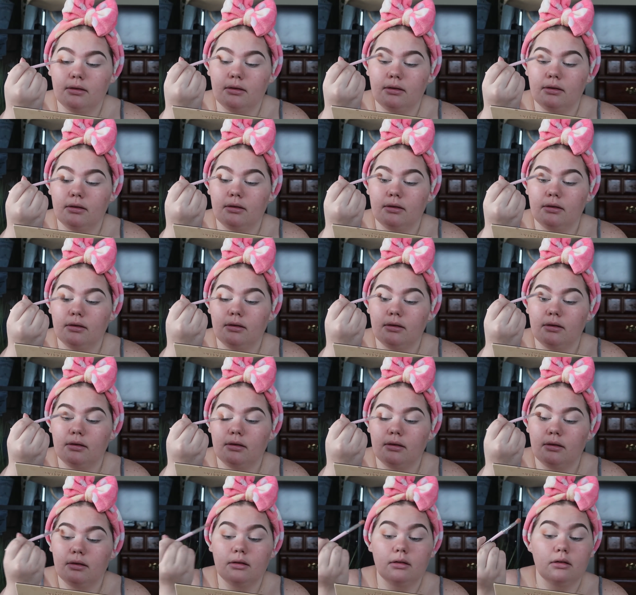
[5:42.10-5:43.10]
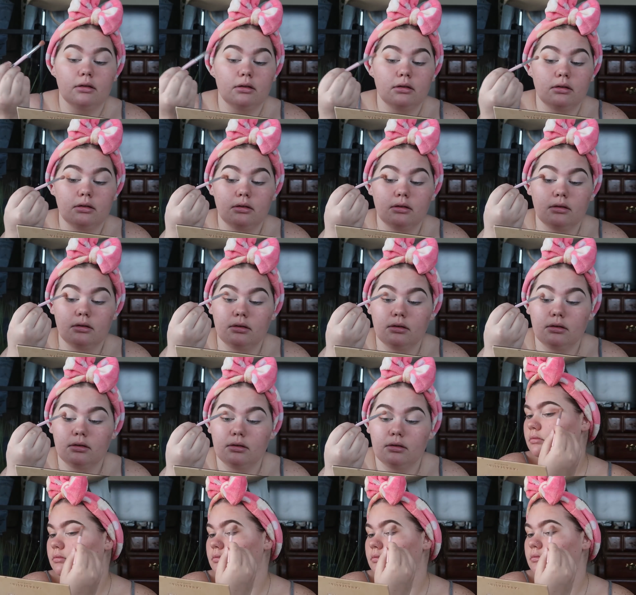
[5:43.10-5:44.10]

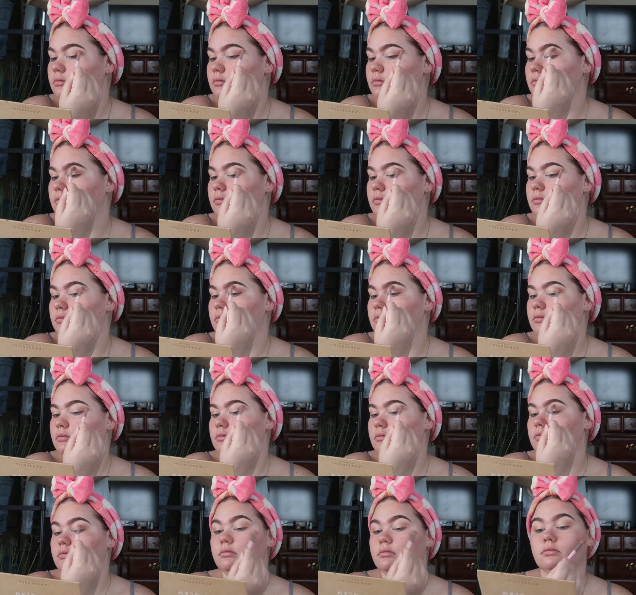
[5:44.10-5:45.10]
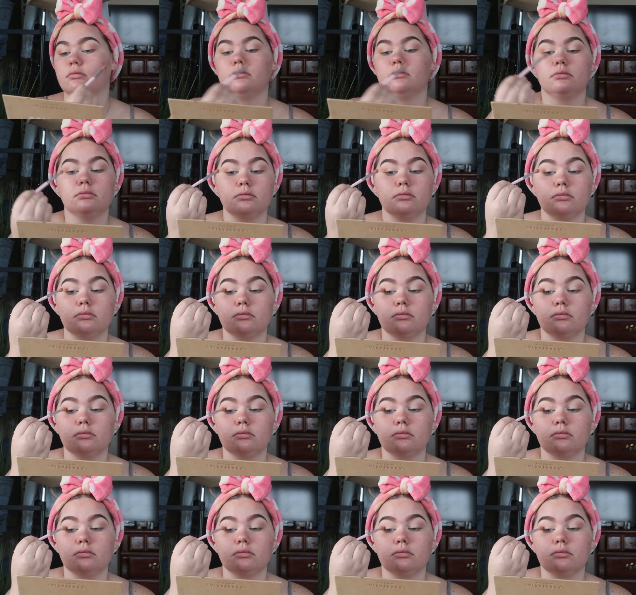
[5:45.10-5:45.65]
(silence)